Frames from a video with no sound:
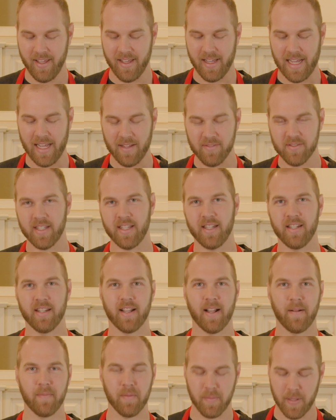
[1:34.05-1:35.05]
I have seen a
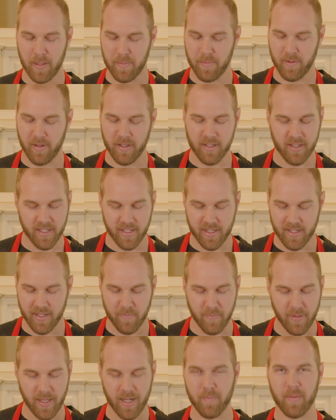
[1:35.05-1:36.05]
couple people, I think it
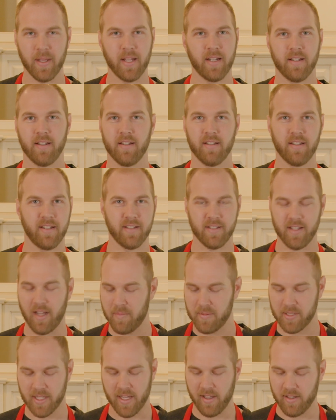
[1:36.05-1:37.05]
might have been
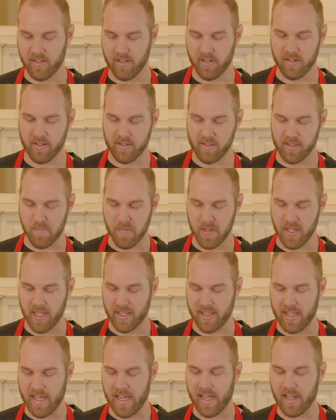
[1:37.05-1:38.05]
Thomas Keller or someone
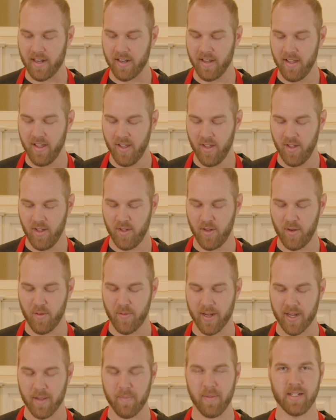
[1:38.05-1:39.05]
like that, who
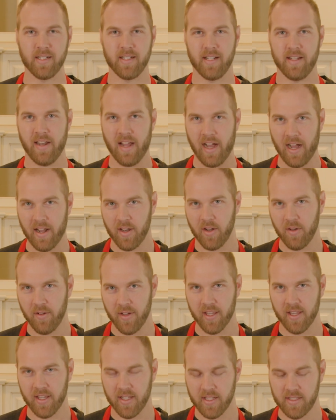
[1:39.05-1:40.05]
recommended not
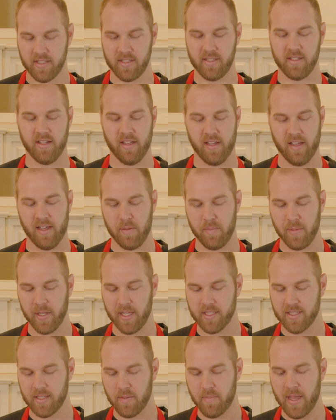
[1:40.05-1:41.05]
doing this
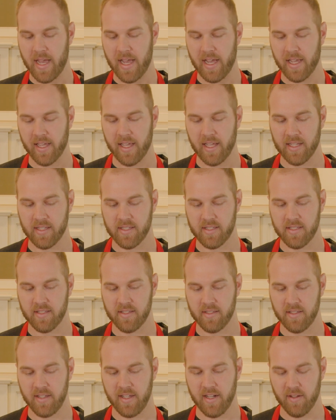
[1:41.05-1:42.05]
because the bag gets
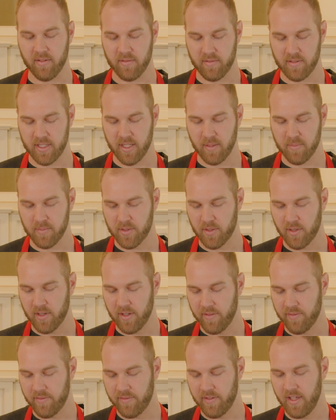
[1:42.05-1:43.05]
some sort
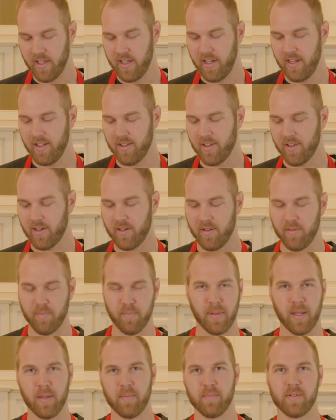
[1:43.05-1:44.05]
of little
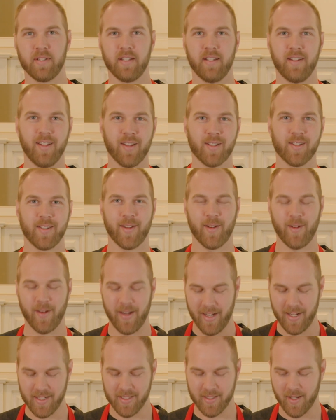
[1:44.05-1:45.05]
bumps and nooks and
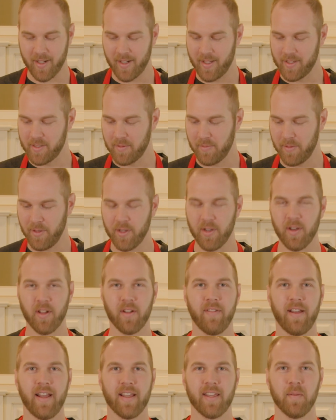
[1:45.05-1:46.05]
crannies on it. So when you go to
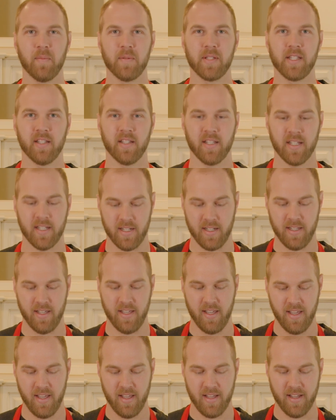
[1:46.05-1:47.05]
vacuum seal it,
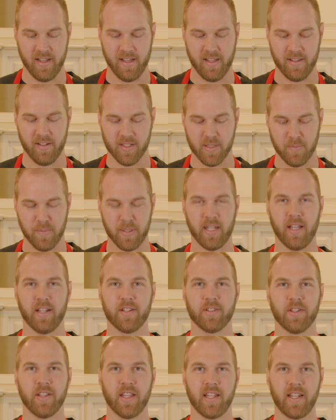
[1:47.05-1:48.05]
there's a
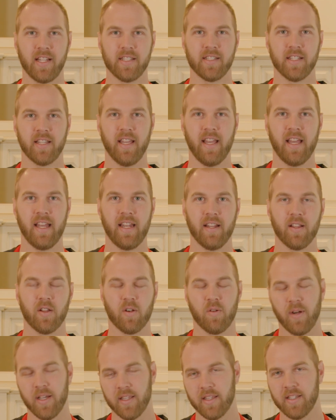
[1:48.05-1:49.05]
potential that it doesn't get
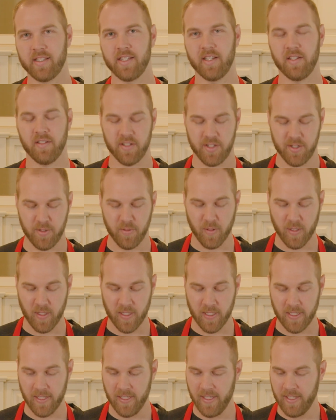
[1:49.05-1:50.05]
quite the seal that you
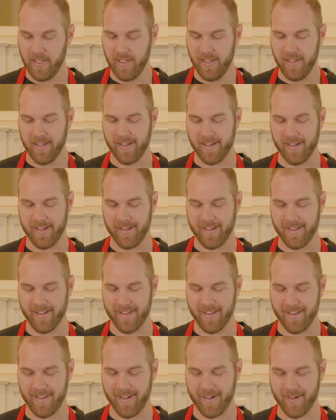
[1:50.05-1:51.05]
want.
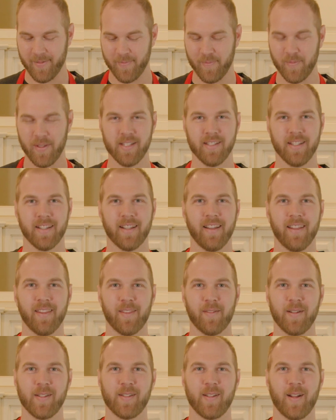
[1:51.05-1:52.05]
He's like a
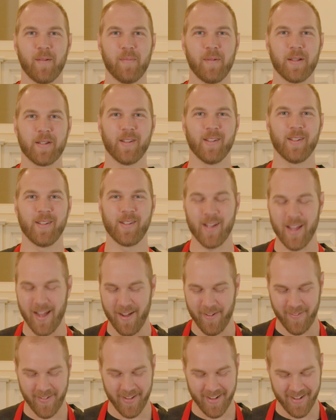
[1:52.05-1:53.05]
3-star Michelin
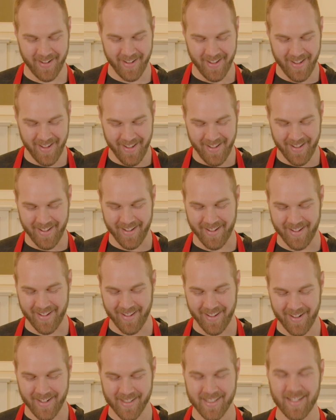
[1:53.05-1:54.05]
chef, and
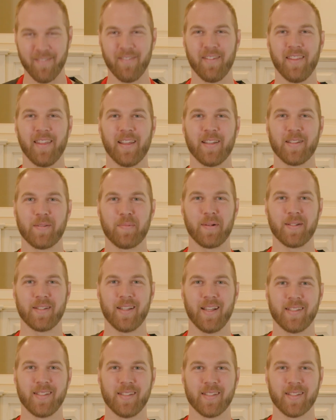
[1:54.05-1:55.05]
he does everything as
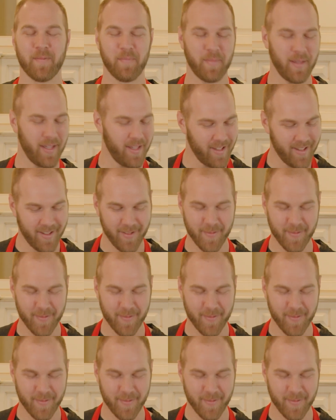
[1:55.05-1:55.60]
precise as can be.